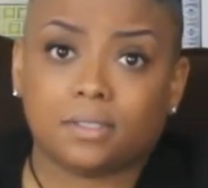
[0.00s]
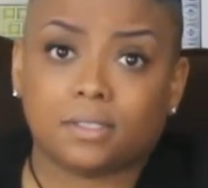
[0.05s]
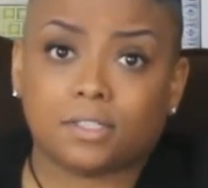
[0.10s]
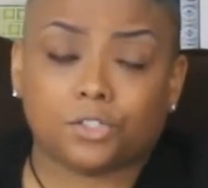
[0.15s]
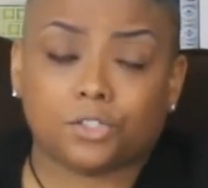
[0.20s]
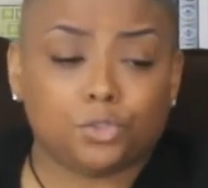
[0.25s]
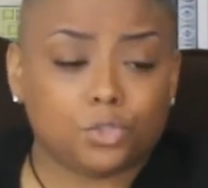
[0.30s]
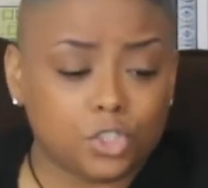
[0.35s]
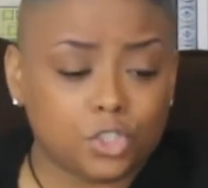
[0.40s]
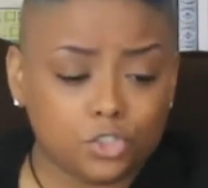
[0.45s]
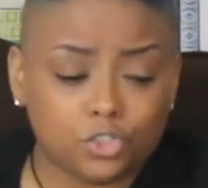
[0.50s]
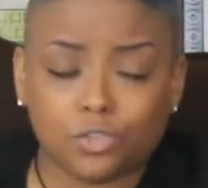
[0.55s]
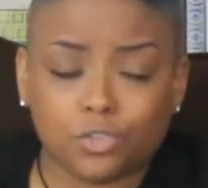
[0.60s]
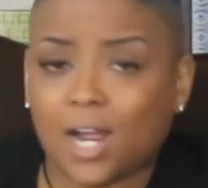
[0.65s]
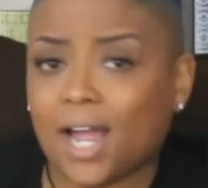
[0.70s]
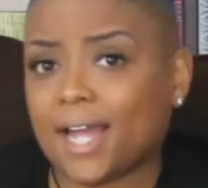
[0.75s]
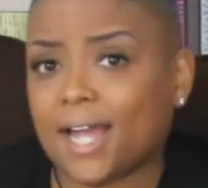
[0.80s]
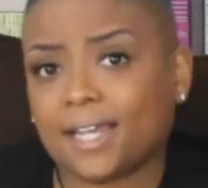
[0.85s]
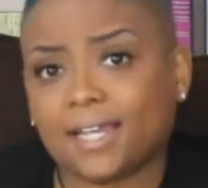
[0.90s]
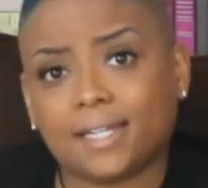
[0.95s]
You can
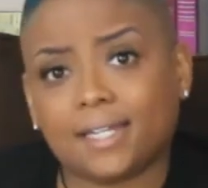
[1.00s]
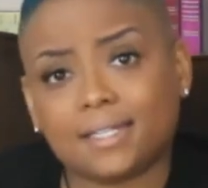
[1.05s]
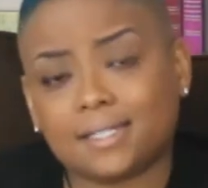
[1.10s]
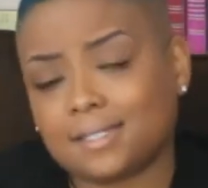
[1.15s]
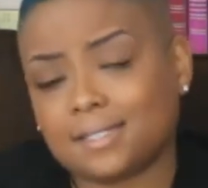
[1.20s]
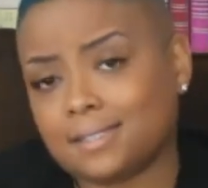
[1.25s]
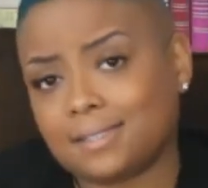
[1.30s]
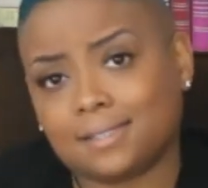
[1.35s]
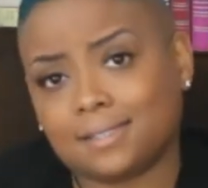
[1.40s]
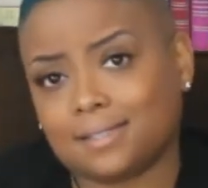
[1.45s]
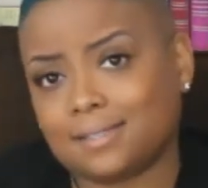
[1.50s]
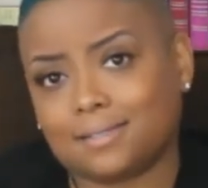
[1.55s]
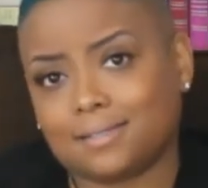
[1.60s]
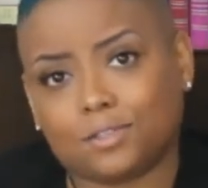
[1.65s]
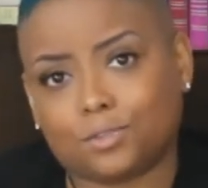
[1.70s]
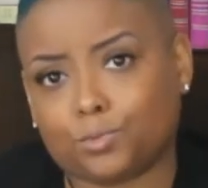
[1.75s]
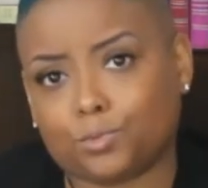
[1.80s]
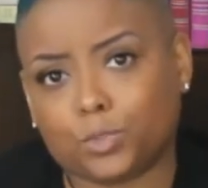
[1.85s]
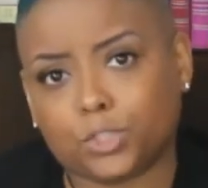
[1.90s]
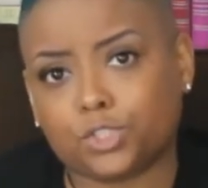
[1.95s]
try again, it's
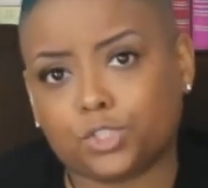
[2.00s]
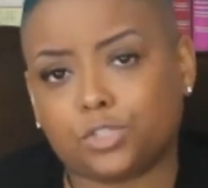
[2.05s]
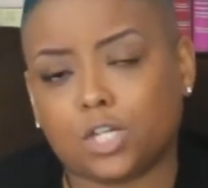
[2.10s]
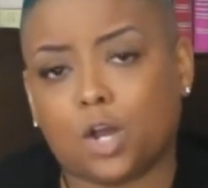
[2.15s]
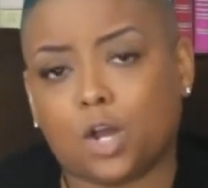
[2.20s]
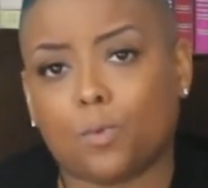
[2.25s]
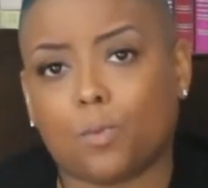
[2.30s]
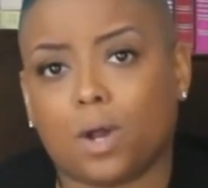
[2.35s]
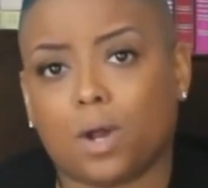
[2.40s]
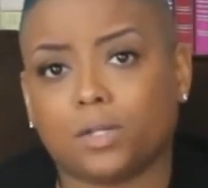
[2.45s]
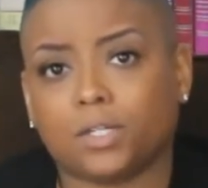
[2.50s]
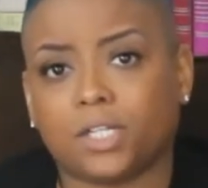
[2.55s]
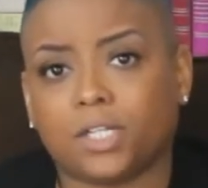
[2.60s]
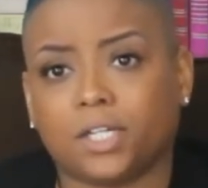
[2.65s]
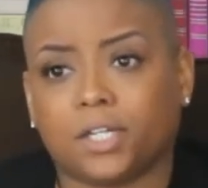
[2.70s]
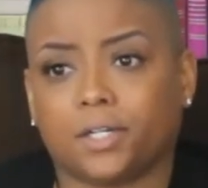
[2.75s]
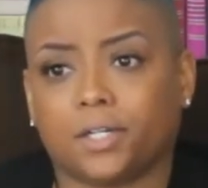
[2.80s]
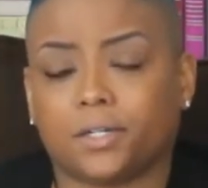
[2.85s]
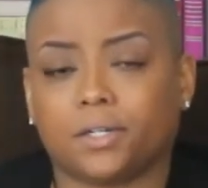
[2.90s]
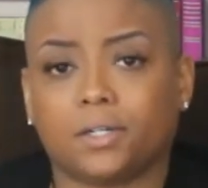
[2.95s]
what you don't want to
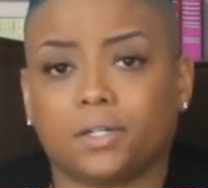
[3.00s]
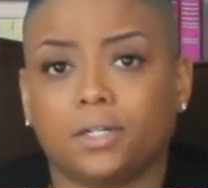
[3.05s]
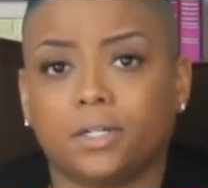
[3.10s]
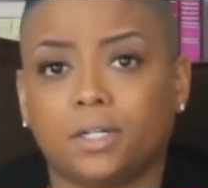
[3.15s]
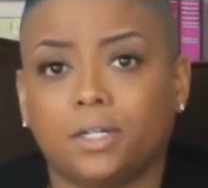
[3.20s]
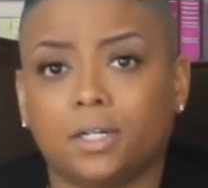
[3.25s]
hear.